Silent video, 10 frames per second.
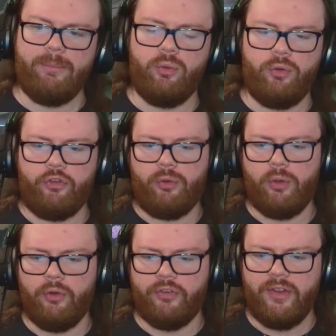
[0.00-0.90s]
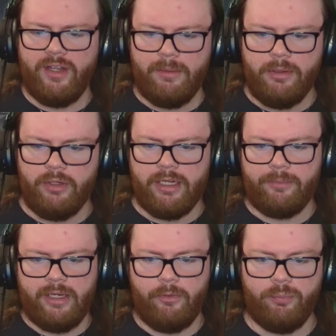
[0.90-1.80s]
towards Chronos. I think ability
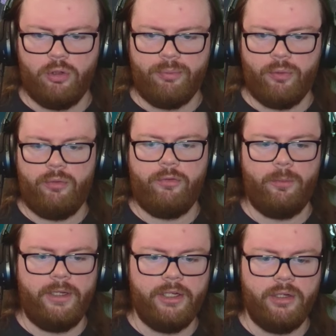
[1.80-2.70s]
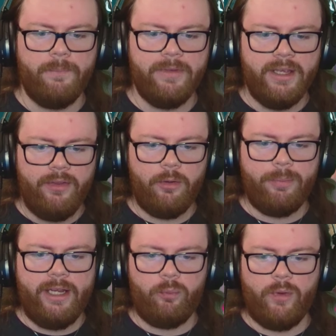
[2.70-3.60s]
uptime is more important for me here. They're
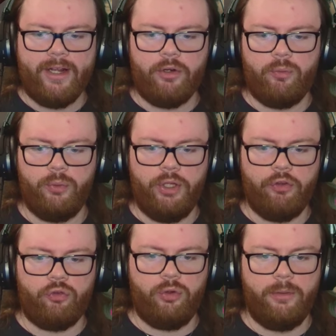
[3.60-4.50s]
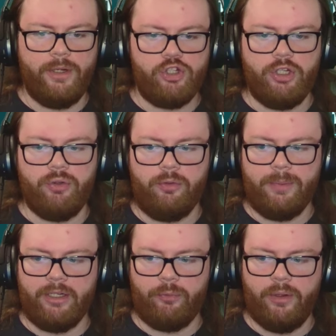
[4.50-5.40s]
buying Wrecker and really destroying my shield
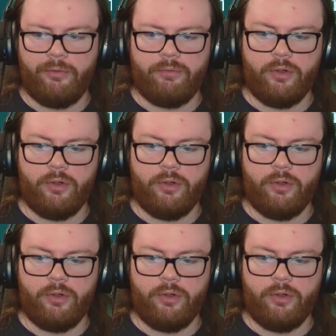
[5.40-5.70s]
because we also have